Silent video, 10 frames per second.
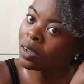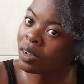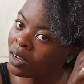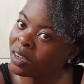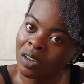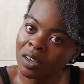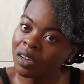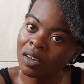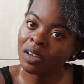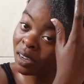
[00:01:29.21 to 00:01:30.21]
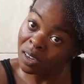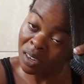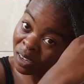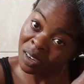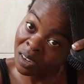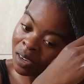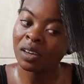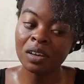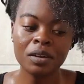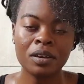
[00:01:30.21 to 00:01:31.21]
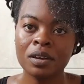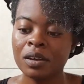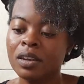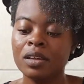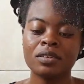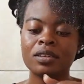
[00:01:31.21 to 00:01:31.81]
if that makes any sense, and I'll just keep on